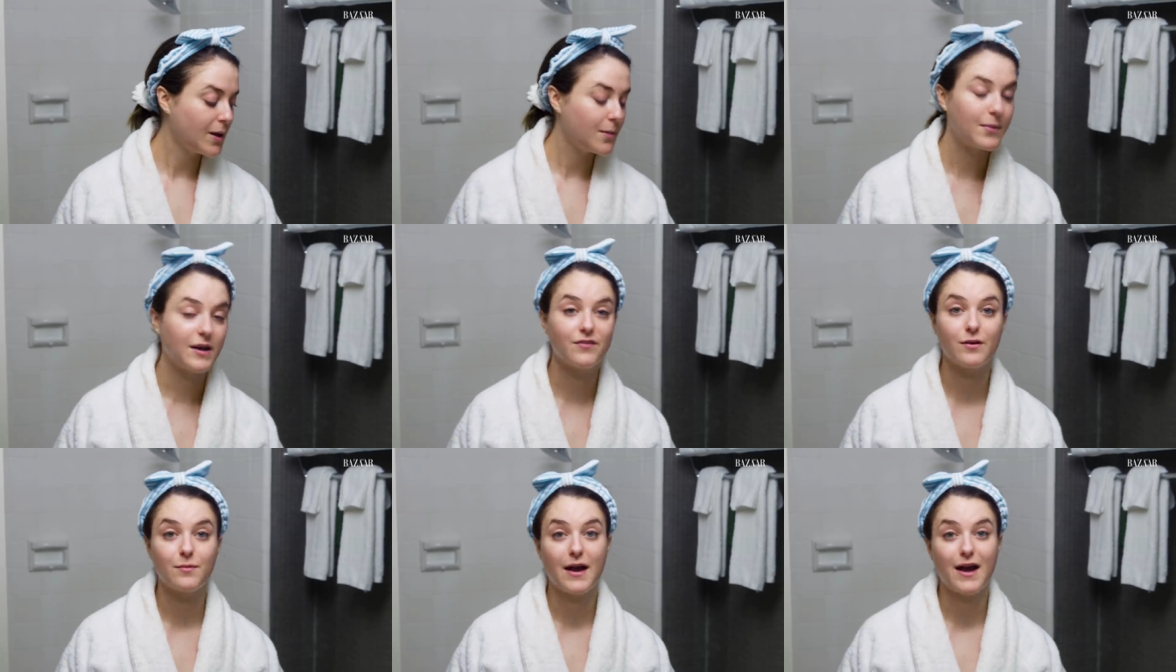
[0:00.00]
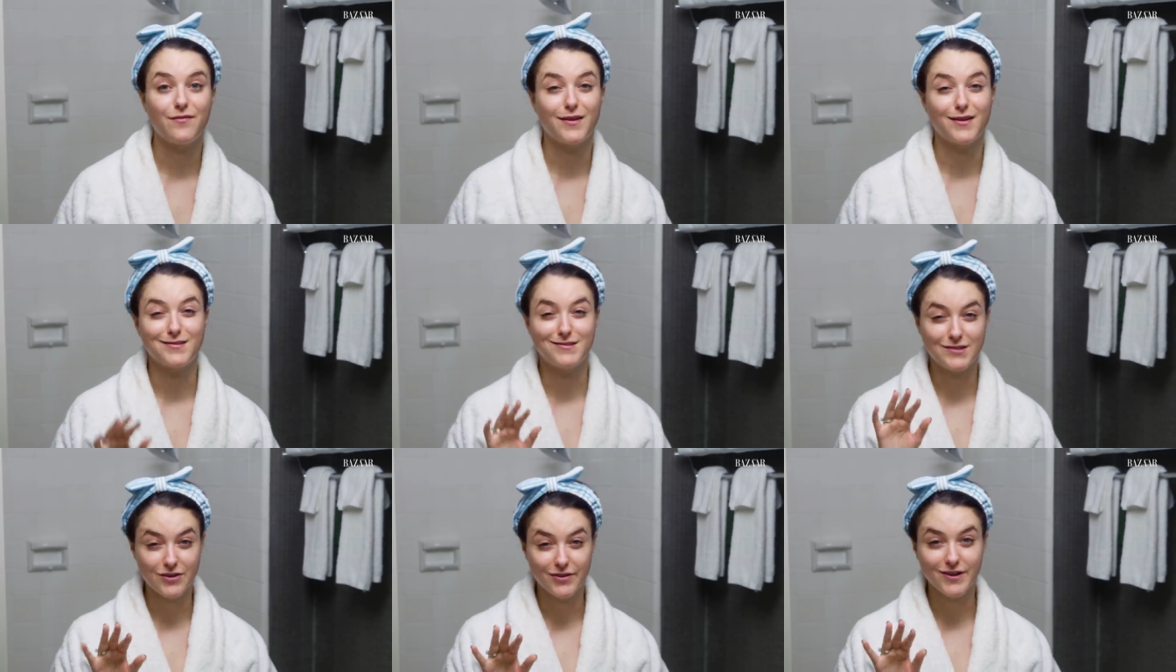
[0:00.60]
But if I'm having
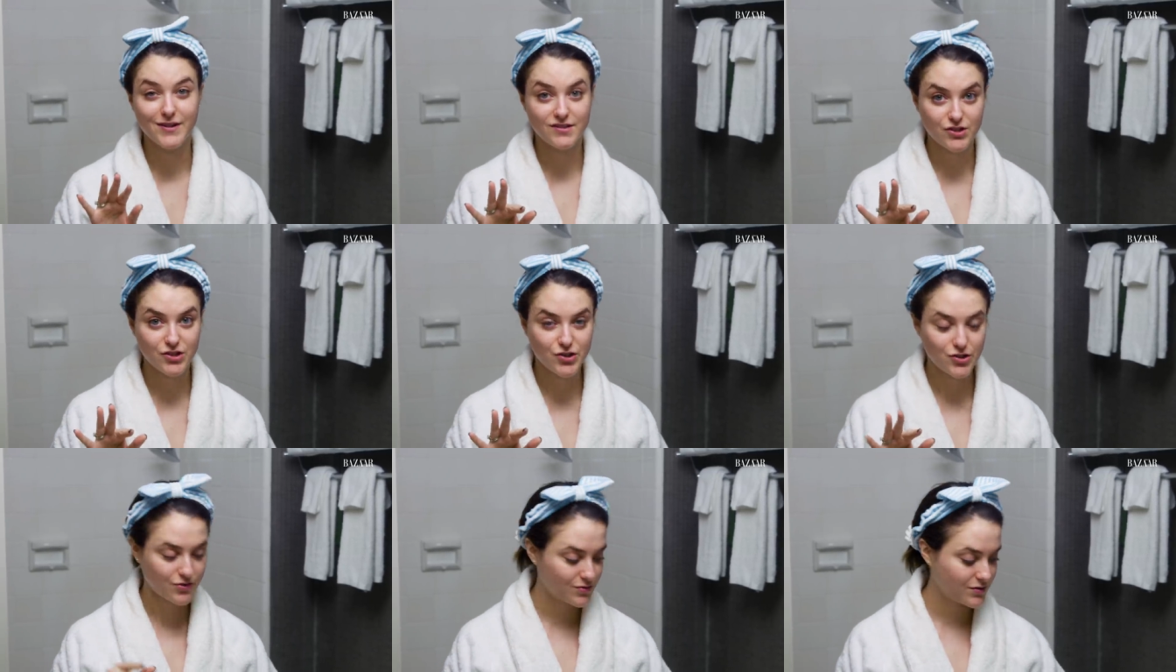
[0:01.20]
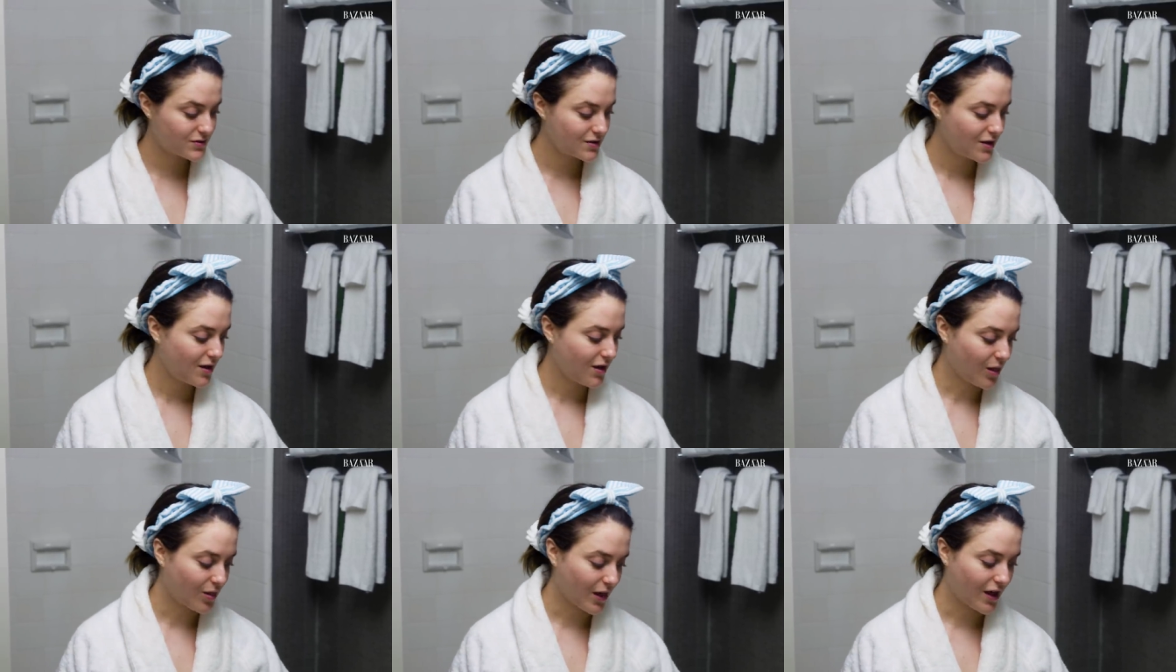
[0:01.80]
serious issues,
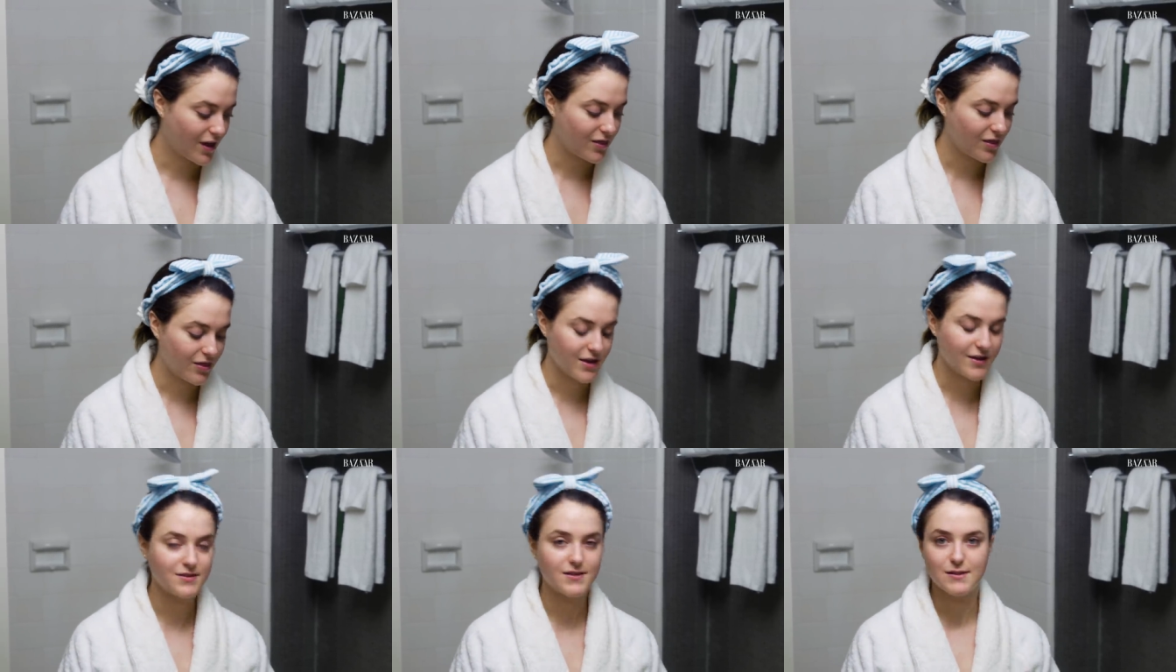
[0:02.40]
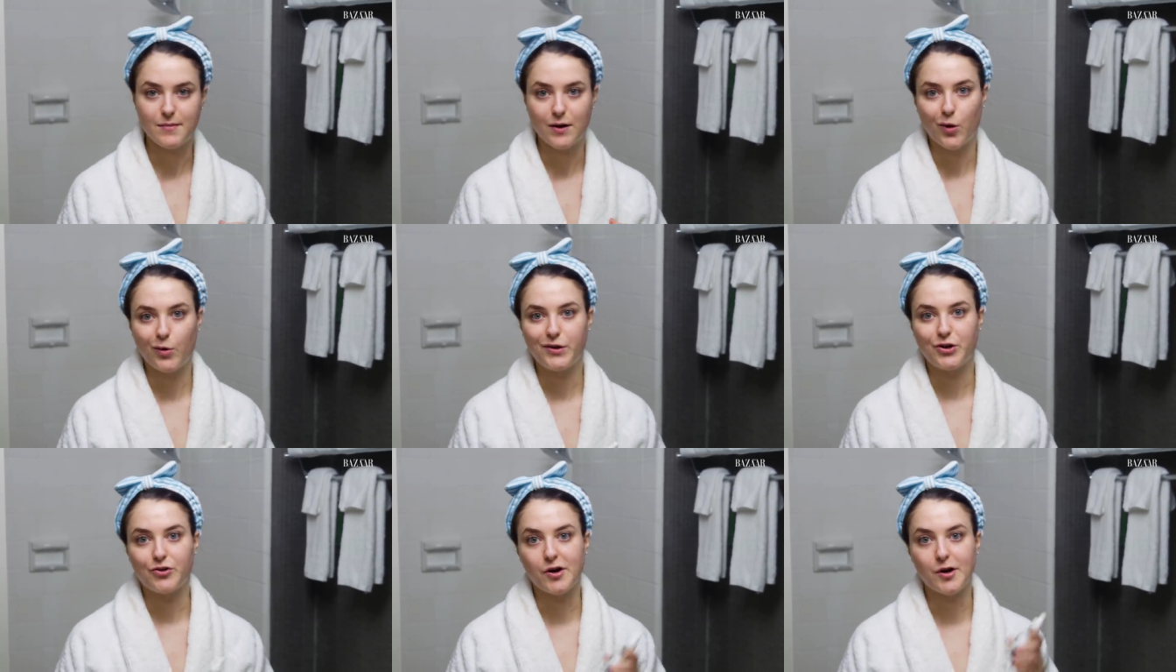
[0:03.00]
then this is my
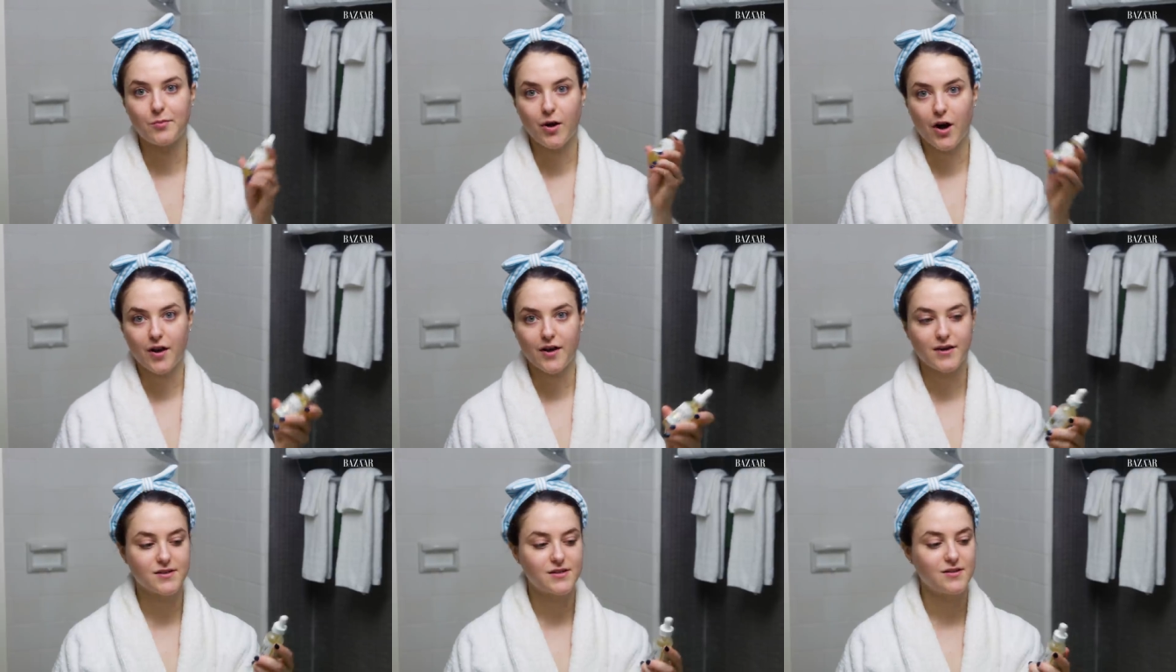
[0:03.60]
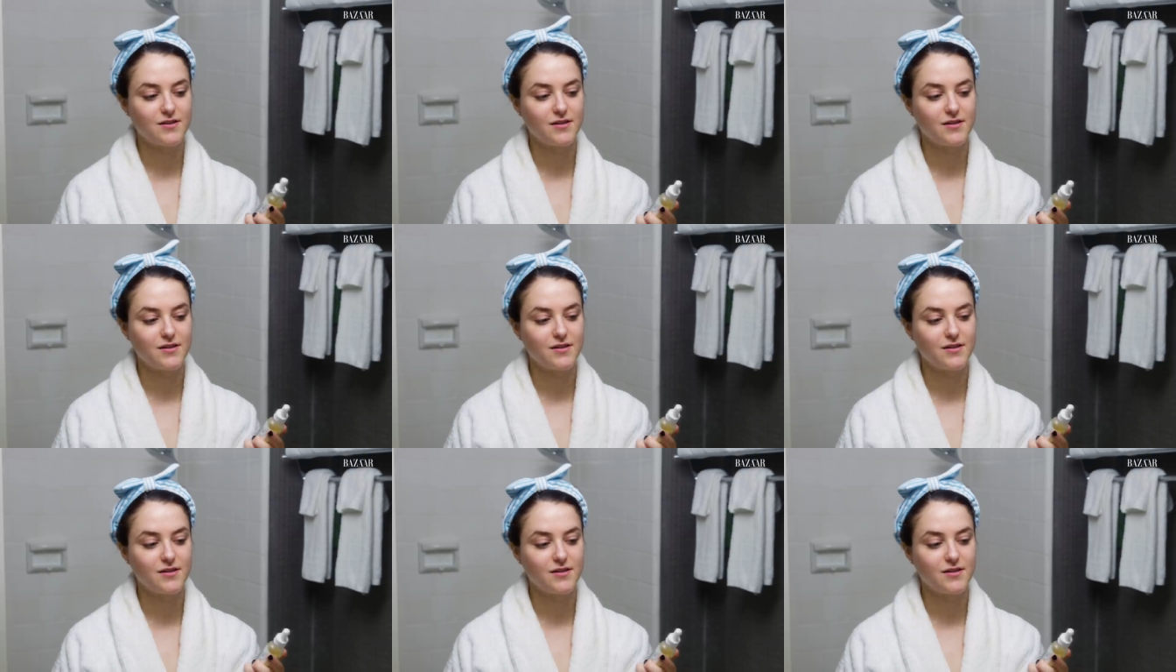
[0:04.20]
holy grail product.